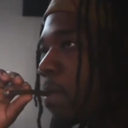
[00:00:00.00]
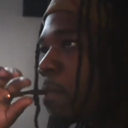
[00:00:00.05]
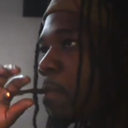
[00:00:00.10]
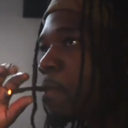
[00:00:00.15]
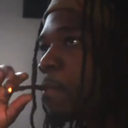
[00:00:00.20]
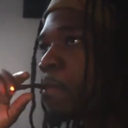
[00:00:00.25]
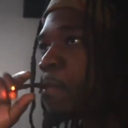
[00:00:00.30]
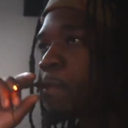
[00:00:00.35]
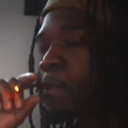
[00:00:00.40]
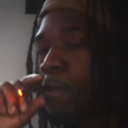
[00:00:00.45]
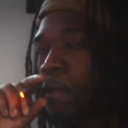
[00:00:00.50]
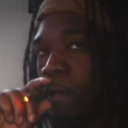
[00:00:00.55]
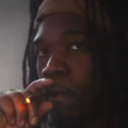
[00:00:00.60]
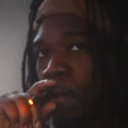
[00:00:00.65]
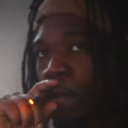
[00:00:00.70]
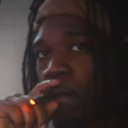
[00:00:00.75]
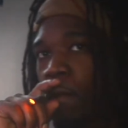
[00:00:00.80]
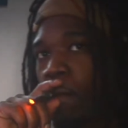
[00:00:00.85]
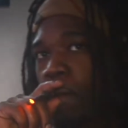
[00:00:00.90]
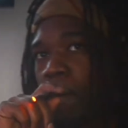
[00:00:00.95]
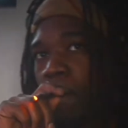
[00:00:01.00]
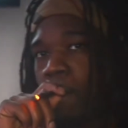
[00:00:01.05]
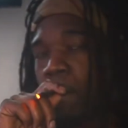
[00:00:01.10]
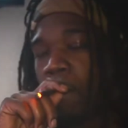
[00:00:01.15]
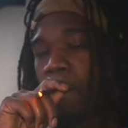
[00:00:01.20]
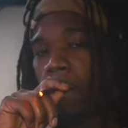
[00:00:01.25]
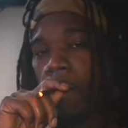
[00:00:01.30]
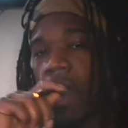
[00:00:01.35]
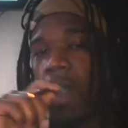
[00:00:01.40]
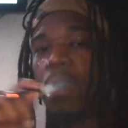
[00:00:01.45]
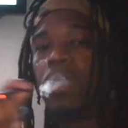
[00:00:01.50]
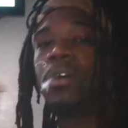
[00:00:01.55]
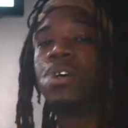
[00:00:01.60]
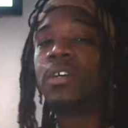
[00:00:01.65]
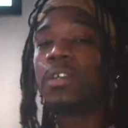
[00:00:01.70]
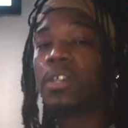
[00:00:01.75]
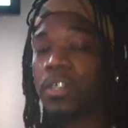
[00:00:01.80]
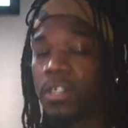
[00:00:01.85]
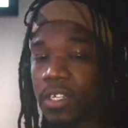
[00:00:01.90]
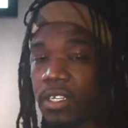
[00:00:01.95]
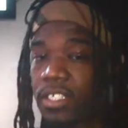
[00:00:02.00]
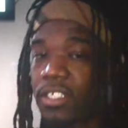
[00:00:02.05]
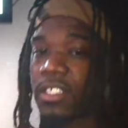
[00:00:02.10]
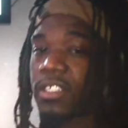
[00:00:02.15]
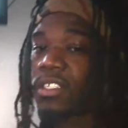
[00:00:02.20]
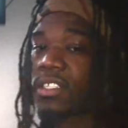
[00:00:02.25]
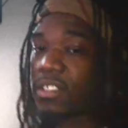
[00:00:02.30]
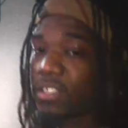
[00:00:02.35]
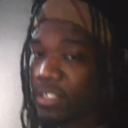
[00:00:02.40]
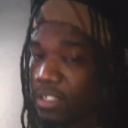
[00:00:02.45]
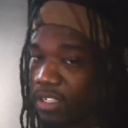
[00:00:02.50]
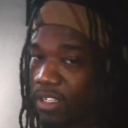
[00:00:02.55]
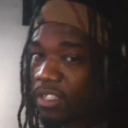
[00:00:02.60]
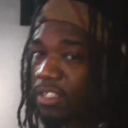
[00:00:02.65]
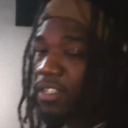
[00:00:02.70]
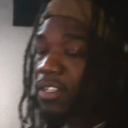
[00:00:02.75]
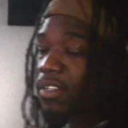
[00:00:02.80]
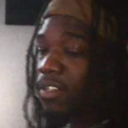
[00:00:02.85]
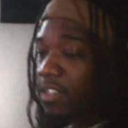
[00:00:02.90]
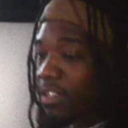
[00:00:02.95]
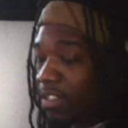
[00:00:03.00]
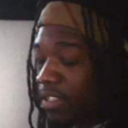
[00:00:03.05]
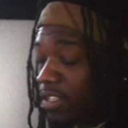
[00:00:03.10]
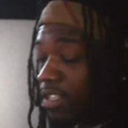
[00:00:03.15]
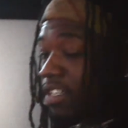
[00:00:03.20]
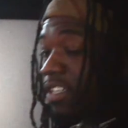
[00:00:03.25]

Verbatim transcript: out of town videos too for all you local ass niggas.